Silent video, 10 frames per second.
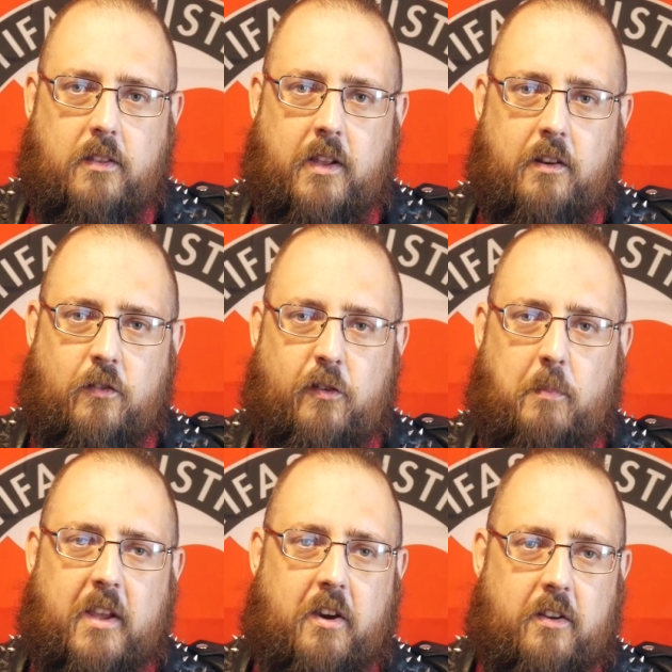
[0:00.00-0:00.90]
That just
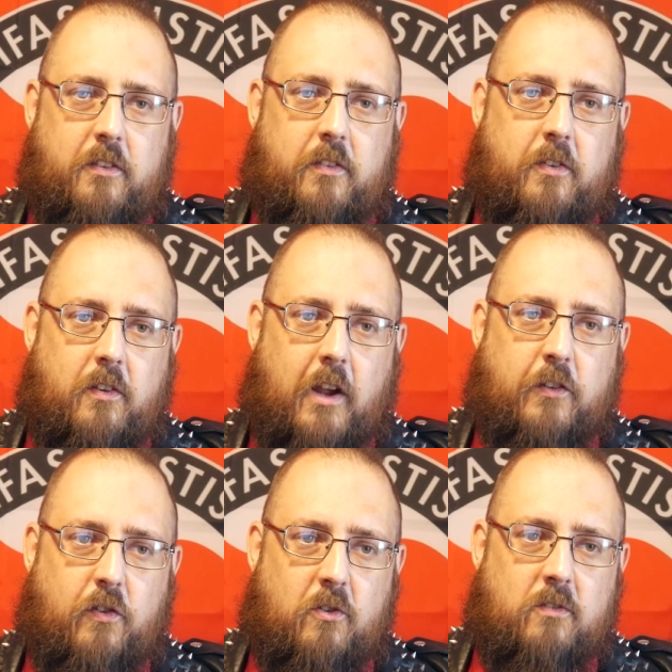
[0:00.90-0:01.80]
because a
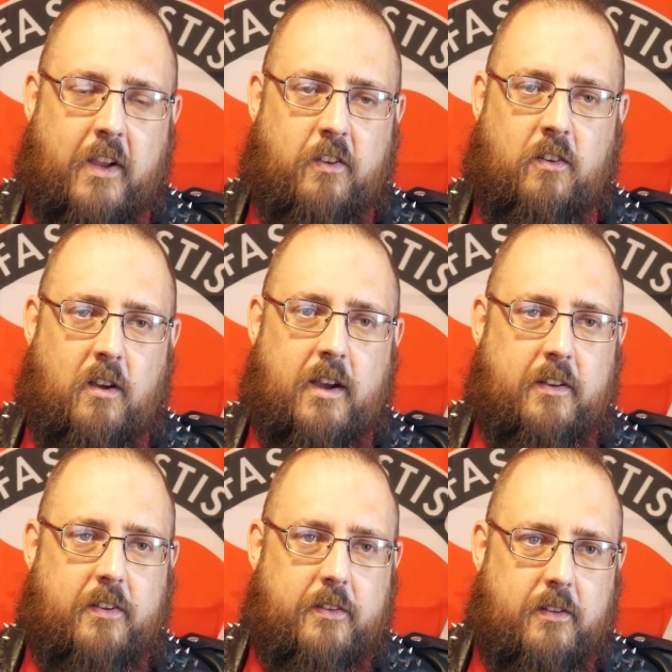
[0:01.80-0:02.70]
tool is
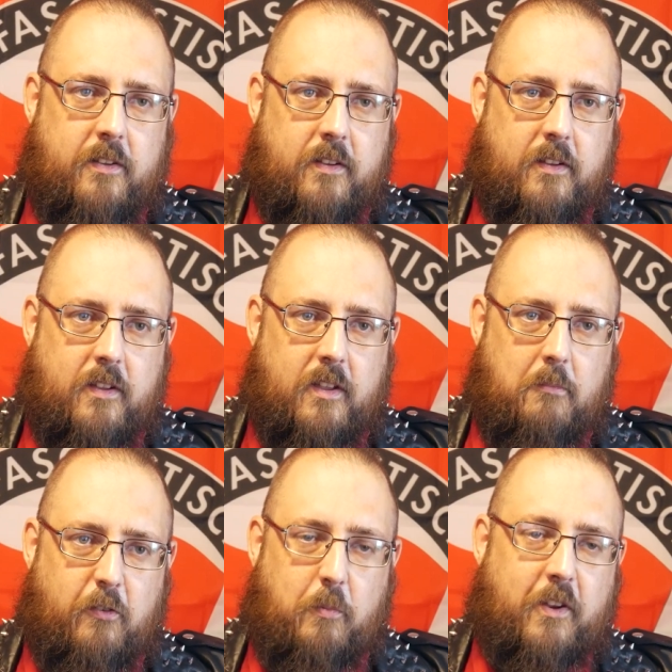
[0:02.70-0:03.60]
not,
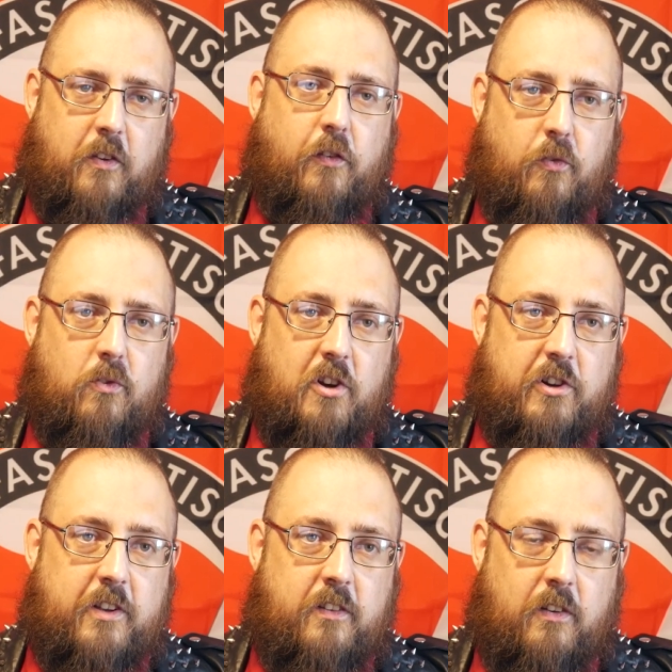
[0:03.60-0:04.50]
just because a tool
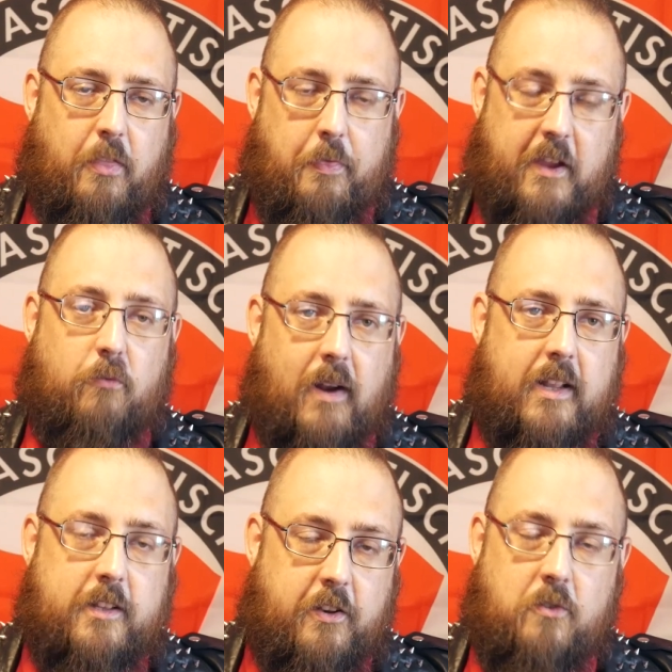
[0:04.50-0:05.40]
could
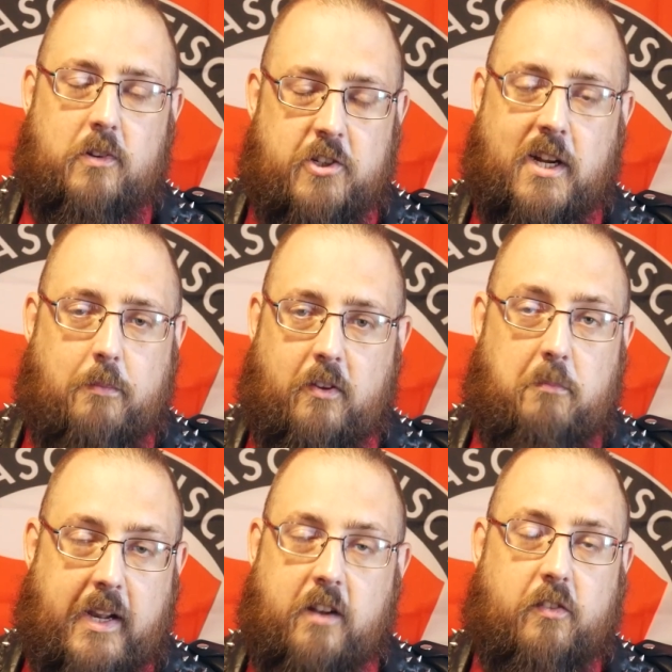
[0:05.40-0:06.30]
theoretically do a job doesn't
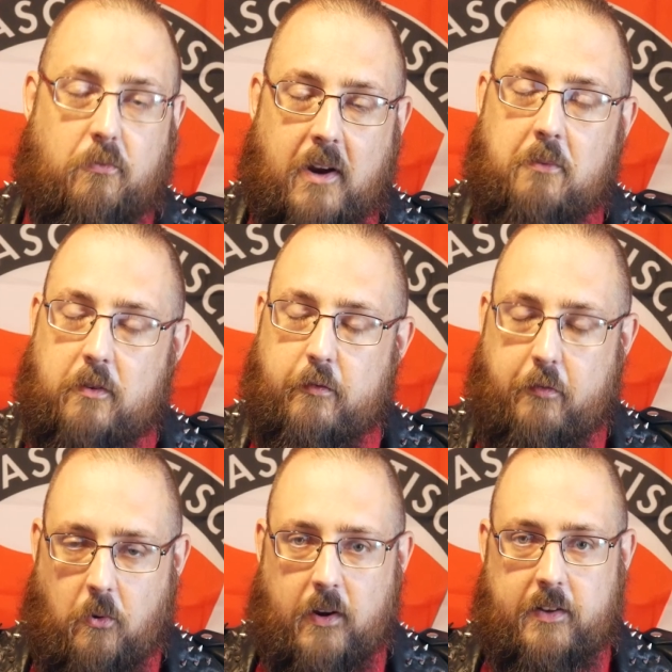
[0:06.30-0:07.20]
mean it's the right one
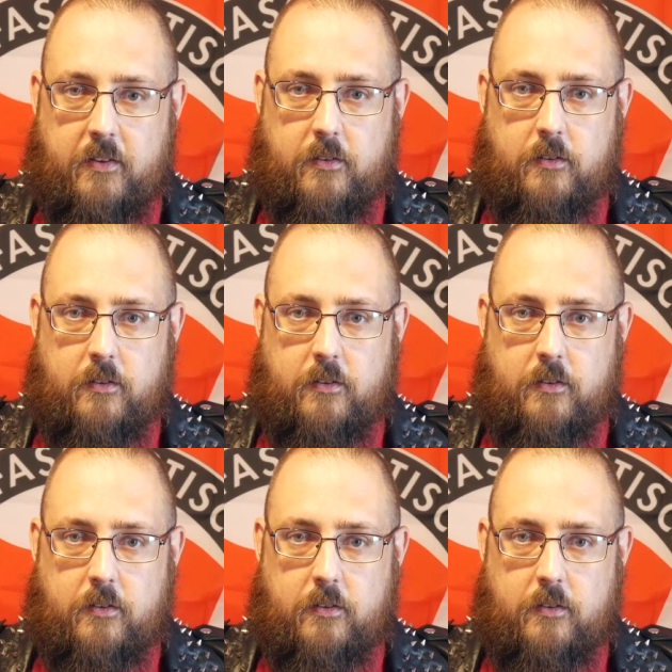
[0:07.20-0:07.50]
for it.